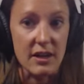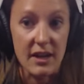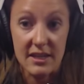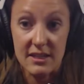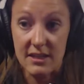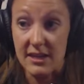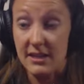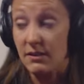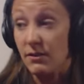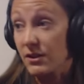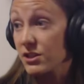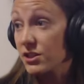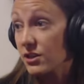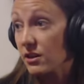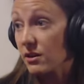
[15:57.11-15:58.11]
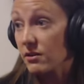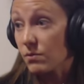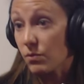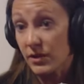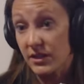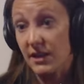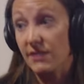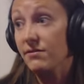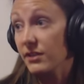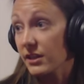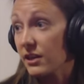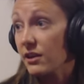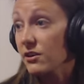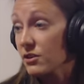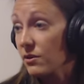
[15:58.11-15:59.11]
And I and this year we
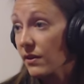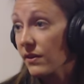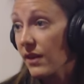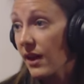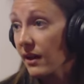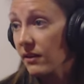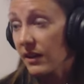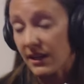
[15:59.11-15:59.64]
definitely are doing that.